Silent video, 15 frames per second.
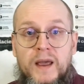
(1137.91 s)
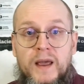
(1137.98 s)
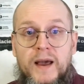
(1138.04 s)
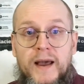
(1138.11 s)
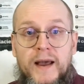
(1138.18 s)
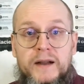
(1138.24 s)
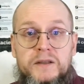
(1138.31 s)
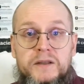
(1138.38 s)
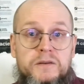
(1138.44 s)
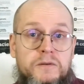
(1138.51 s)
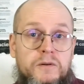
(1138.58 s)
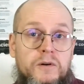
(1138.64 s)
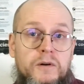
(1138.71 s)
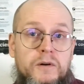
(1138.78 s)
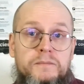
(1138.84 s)
acts
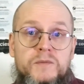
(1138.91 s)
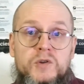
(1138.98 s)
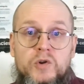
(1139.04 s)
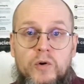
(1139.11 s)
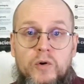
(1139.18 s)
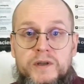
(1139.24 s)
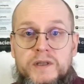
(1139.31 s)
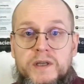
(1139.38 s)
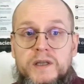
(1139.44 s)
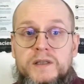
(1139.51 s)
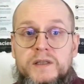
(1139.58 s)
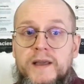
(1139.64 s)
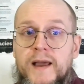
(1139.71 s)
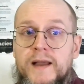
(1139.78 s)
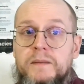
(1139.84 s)
or choices
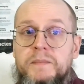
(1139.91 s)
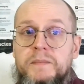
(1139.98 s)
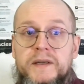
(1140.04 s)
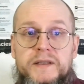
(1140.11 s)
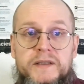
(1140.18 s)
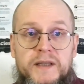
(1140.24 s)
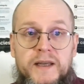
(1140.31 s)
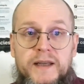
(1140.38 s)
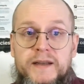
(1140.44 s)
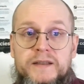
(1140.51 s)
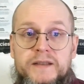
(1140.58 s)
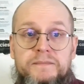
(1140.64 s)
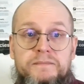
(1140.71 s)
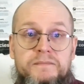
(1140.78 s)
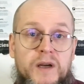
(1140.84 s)
can be seen as
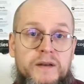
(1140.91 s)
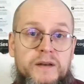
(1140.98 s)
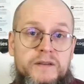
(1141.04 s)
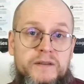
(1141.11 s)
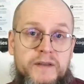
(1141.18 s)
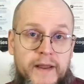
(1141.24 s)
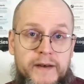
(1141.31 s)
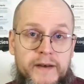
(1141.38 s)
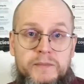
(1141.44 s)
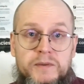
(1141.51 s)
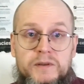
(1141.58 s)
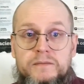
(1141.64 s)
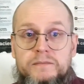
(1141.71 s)
understandable,